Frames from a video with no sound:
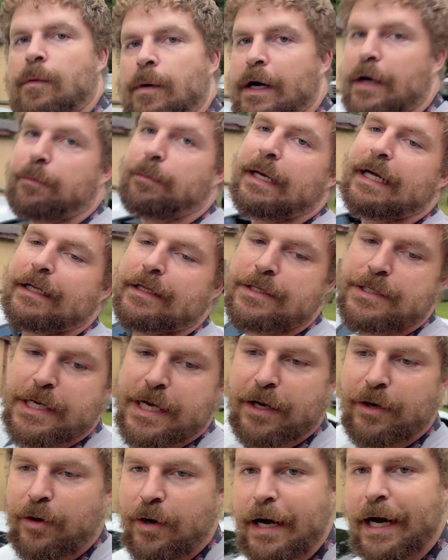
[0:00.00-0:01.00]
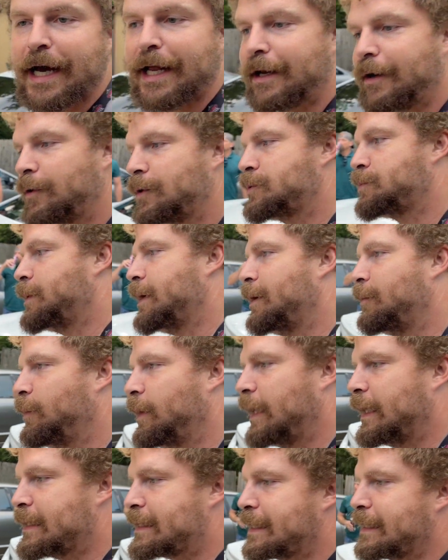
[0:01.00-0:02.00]
Welcome back to the channel. I know it's been a
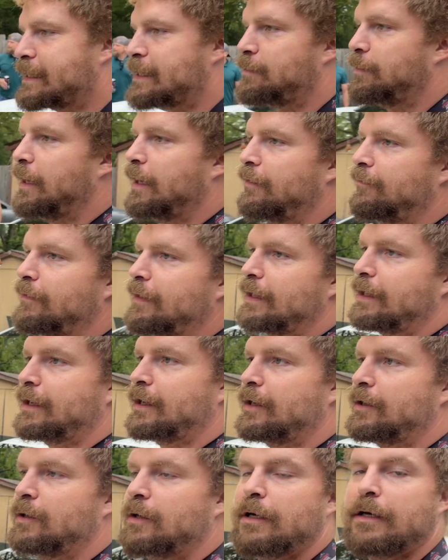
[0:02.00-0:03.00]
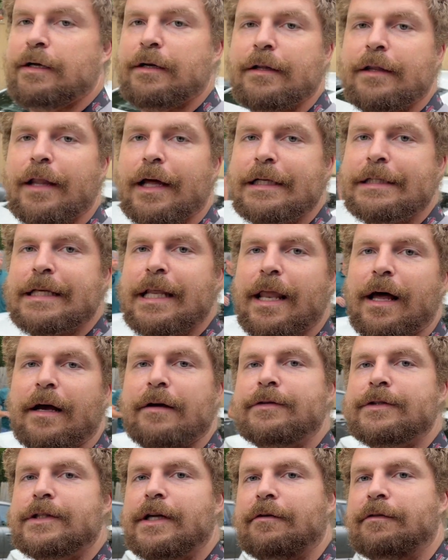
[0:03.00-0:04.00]
minute since I made a video. Lots of
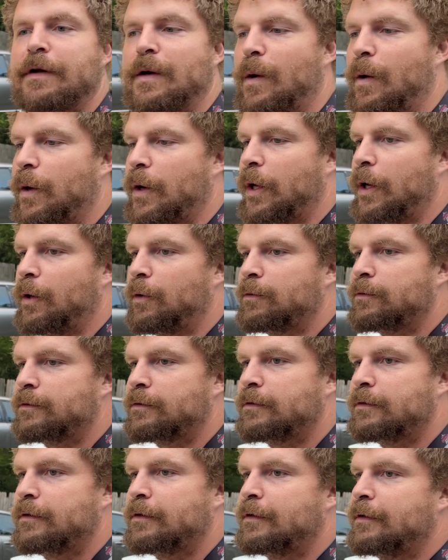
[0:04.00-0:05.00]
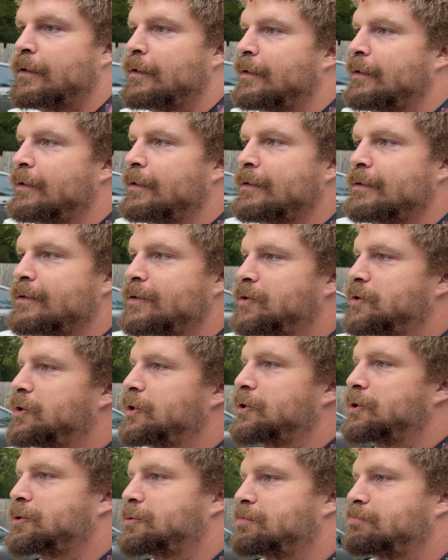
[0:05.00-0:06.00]
life stuff going on.
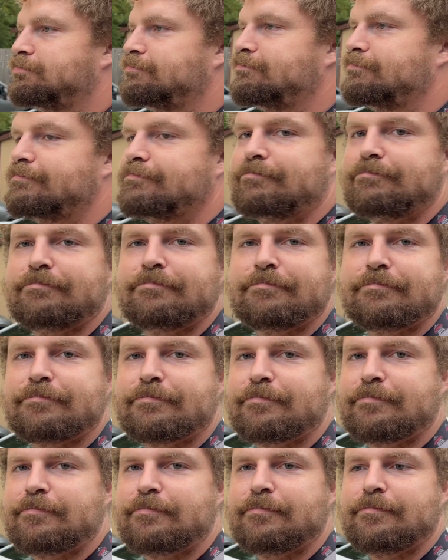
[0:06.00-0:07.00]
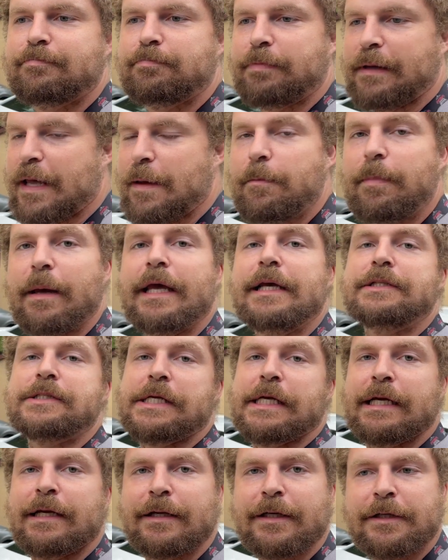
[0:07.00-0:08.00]
Just been
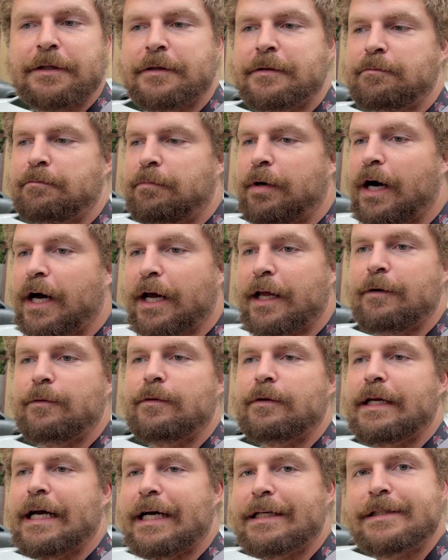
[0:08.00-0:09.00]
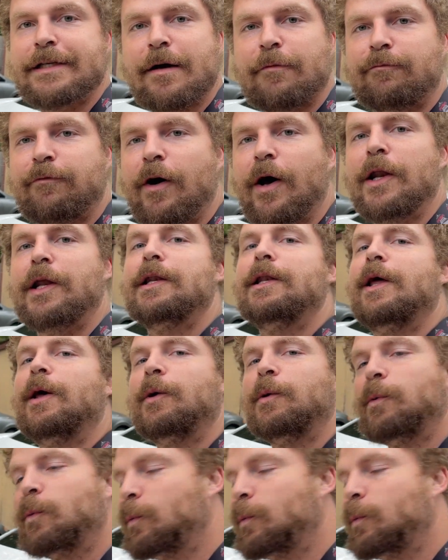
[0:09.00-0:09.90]
busy. But got something fun and new.